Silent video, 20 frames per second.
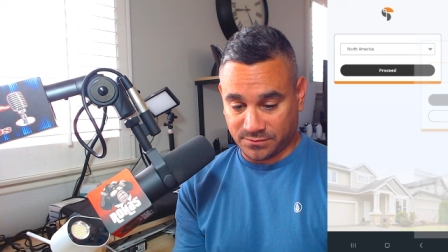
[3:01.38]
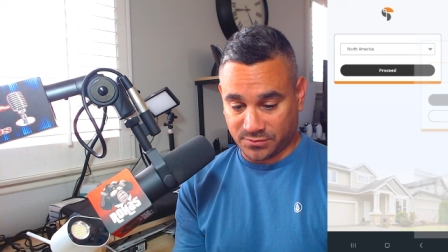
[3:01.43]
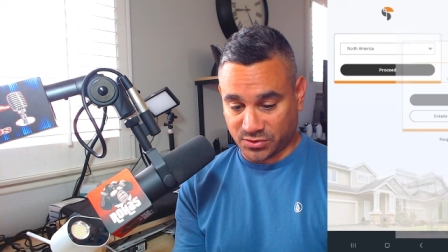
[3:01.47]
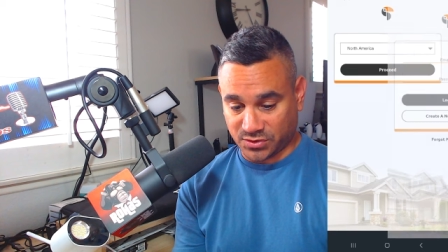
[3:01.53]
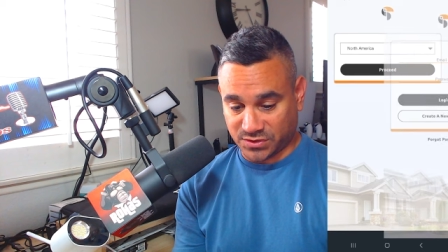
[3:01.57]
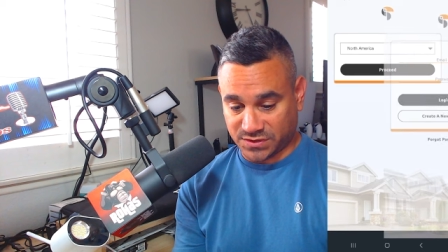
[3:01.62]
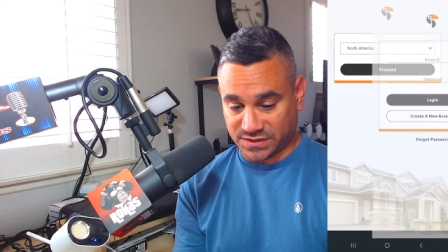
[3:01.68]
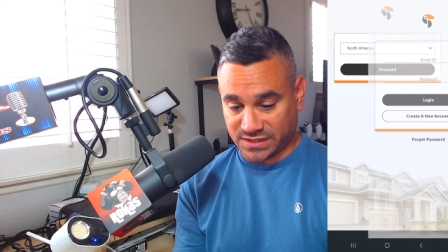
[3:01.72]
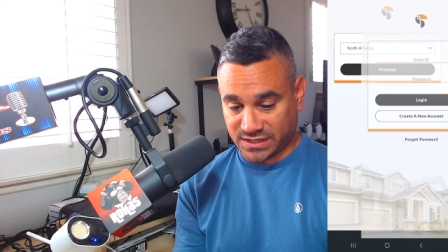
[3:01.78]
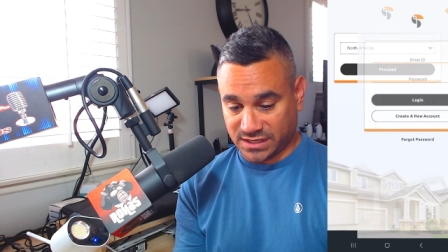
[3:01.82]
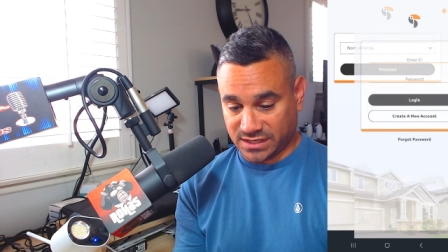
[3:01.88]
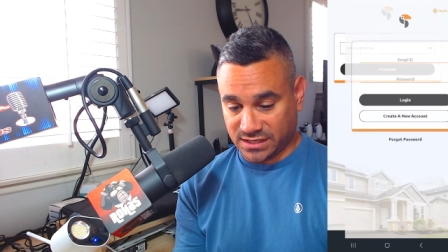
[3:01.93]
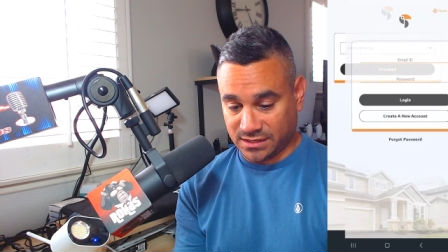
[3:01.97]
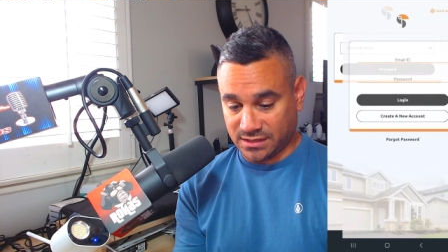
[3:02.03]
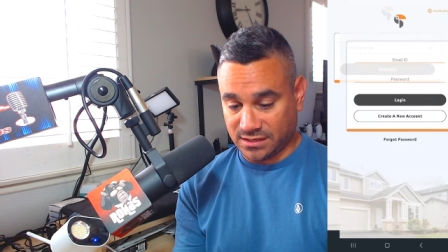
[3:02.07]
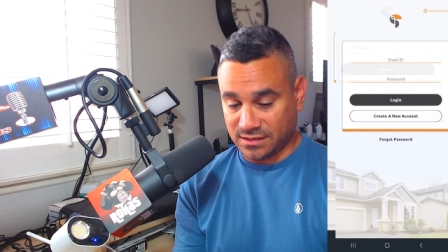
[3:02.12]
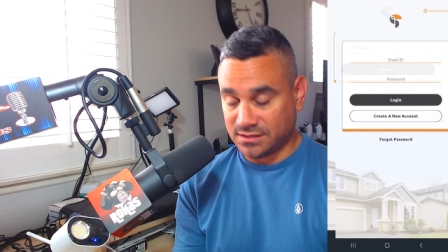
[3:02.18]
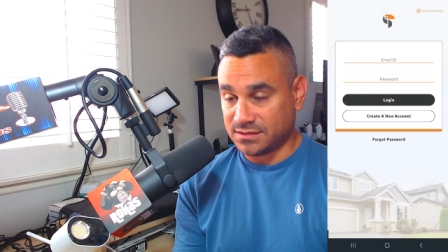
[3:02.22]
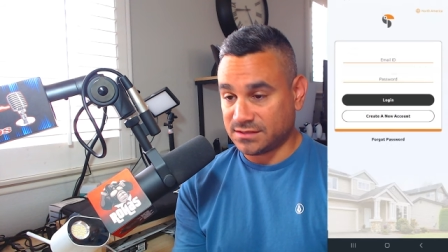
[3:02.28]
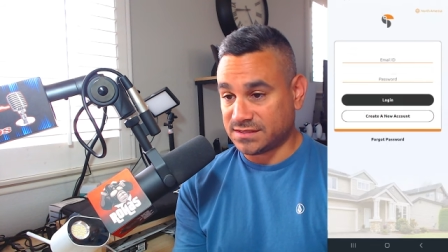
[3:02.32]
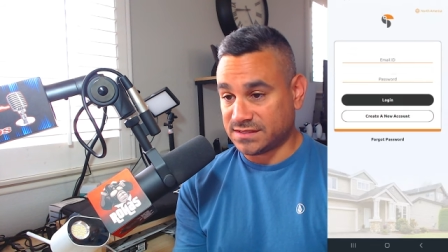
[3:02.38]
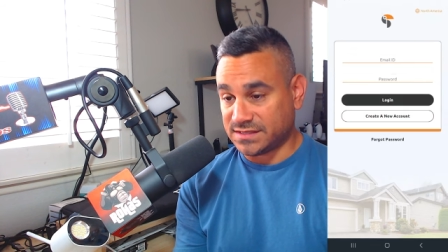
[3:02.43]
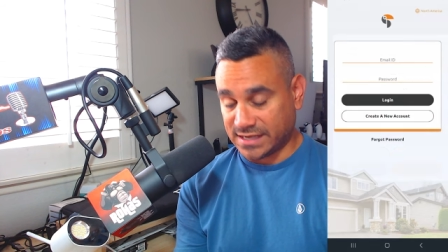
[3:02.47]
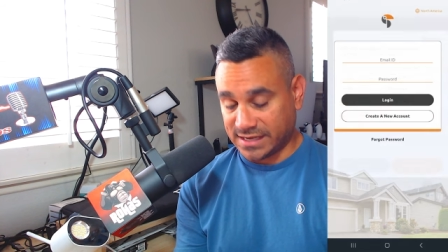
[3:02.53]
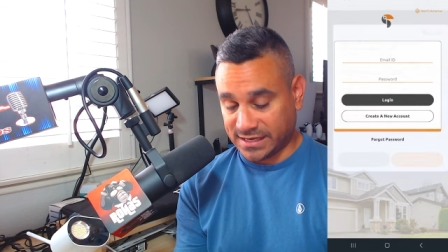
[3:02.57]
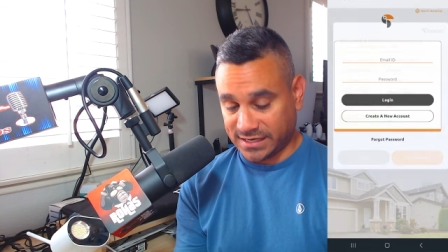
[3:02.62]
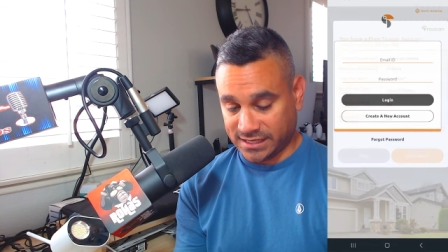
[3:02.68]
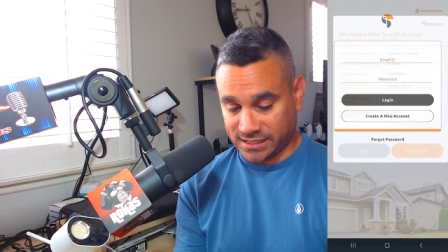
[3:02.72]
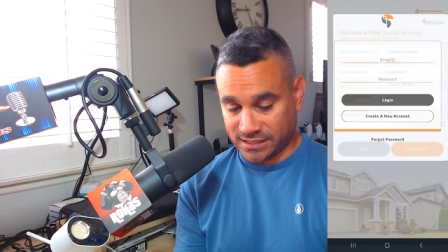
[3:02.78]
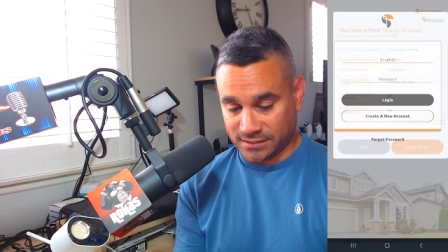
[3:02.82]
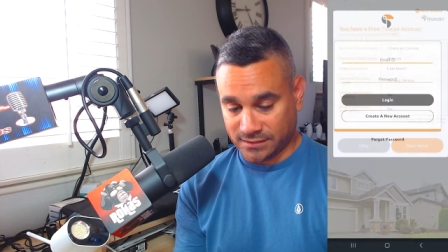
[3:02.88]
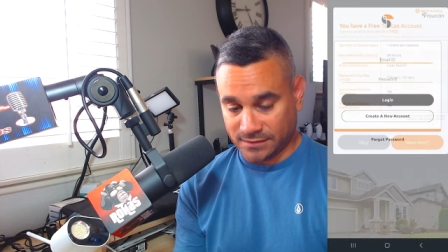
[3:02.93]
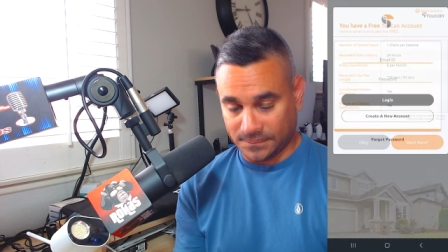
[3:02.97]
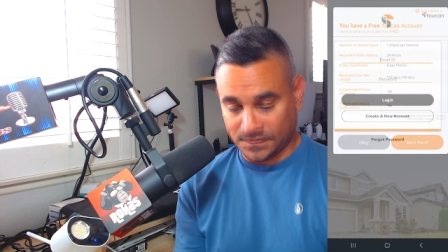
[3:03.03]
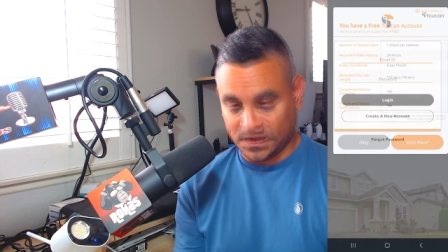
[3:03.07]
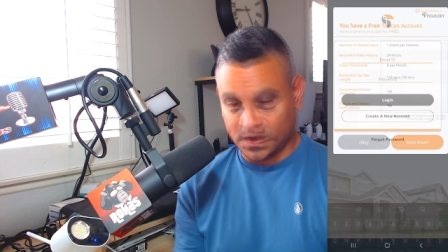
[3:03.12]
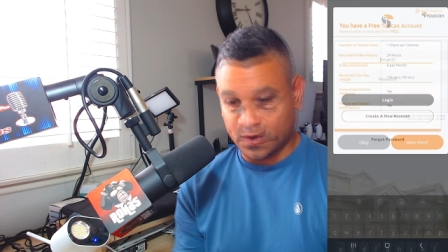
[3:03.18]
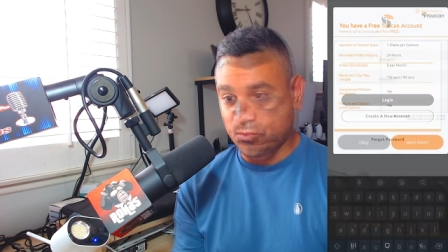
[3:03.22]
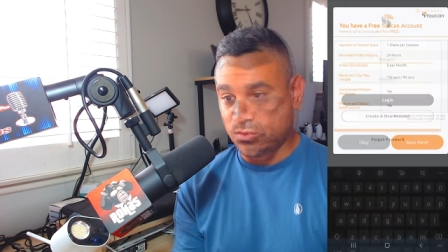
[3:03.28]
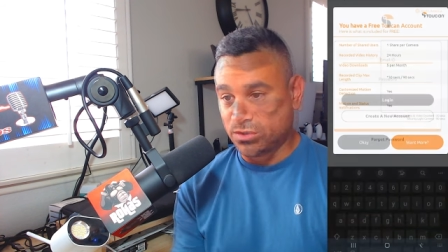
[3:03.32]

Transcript: proceed, sign in,